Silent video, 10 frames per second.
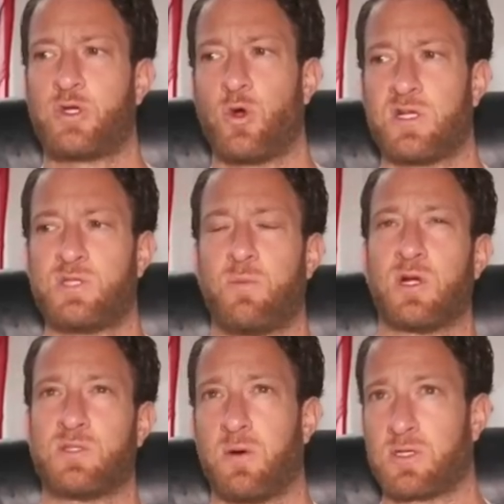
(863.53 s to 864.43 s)
Offshore
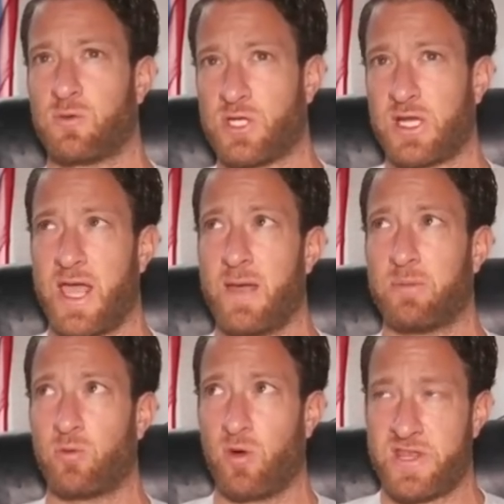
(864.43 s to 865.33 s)
sportsbooks, which I
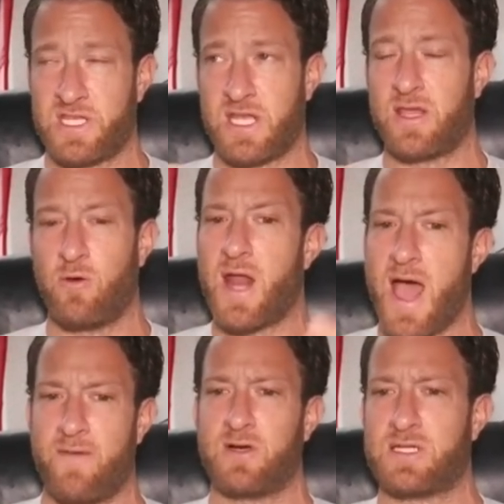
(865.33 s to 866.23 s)
gambled with, said they would
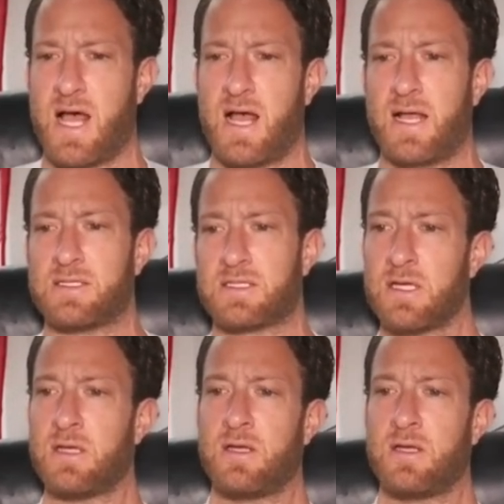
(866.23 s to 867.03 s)
advertise